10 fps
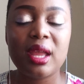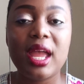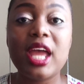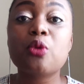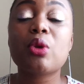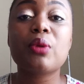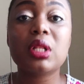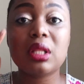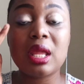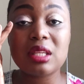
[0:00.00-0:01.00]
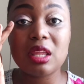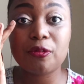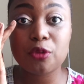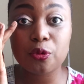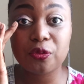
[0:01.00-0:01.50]
And
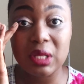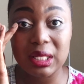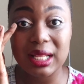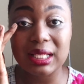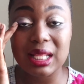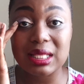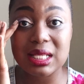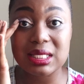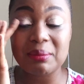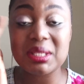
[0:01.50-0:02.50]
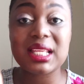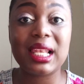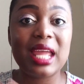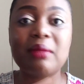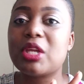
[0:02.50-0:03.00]
if you feel that there's a
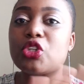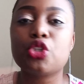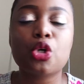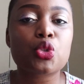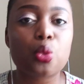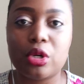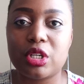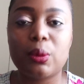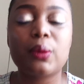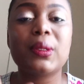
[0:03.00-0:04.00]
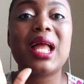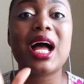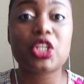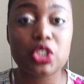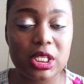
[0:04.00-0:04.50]
misalignment, don't worry, we will
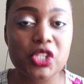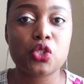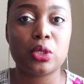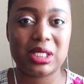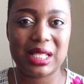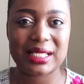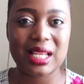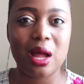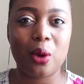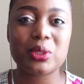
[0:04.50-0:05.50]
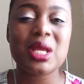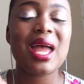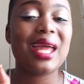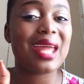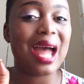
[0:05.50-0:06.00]
actually sort that out.
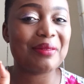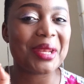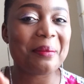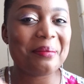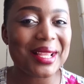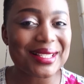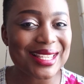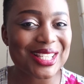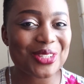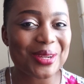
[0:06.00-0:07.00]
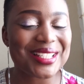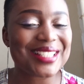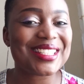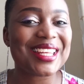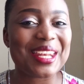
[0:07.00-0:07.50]
And I have an amazing
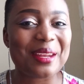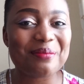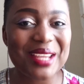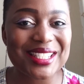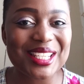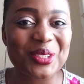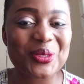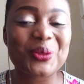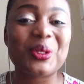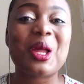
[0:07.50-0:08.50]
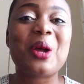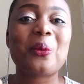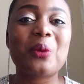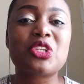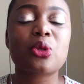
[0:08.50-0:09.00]
strategy and an amazing tool
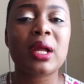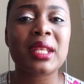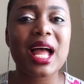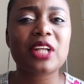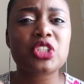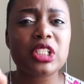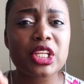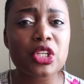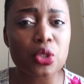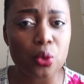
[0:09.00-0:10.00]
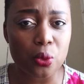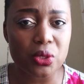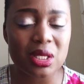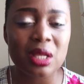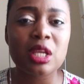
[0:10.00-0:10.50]
which you can actually
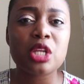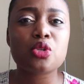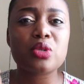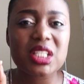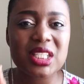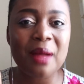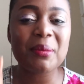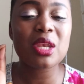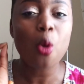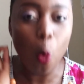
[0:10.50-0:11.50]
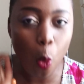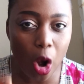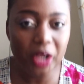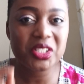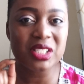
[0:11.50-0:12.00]
use to determine
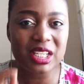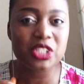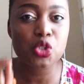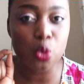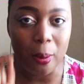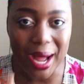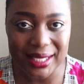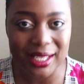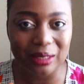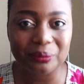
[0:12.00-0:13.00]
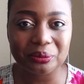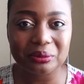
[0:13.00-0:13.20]
what needs to matter.